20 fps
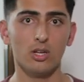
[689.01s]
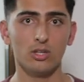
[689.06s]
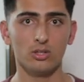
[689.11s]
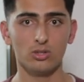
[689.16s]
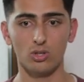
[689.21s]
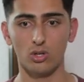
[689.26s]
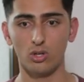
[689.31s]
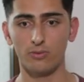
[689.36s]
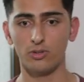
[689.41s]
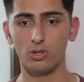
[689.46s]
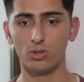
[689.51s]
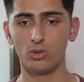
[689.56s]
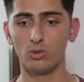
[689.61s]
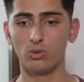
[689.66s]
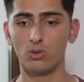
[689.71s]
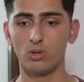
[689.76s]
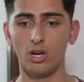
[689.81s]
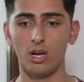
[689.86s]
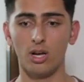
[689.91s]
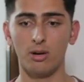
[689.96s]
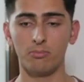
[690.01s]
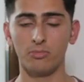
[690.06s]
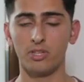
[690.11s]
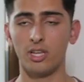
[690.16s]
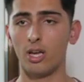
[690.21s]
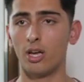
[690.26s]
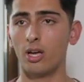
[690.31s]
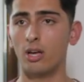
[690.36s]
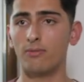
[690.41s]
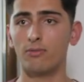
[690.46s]
So if you do
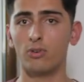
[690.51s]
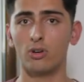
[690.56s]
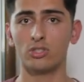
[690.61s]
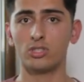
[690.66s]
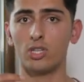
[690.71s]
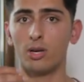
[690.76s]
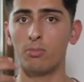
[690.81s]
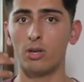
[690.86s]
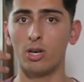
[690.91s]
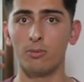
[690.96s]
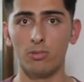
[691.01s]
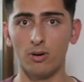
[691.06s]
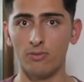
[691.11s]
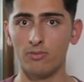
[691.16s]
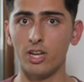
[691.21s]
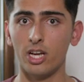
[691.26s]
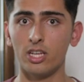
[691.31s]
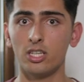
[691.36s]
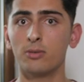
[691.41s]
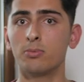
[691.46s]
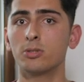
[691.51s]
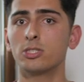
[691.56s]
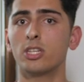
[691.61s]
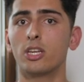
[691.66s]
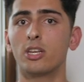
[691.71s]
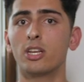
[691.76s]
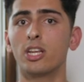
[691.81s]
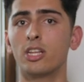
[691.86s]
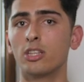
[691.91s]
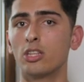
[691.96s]
get, for example, above
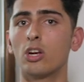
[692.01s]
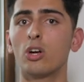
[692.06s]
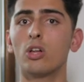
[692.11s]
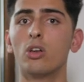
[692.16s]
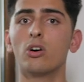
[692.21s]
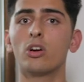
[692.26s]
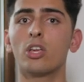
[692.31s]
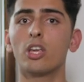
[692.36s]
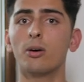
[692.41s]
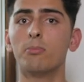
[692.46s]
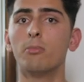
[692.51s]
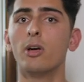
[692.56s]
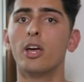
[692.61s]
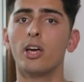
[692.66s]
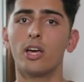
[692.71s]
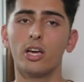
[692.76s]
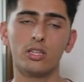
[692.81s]
90% in the colloquium,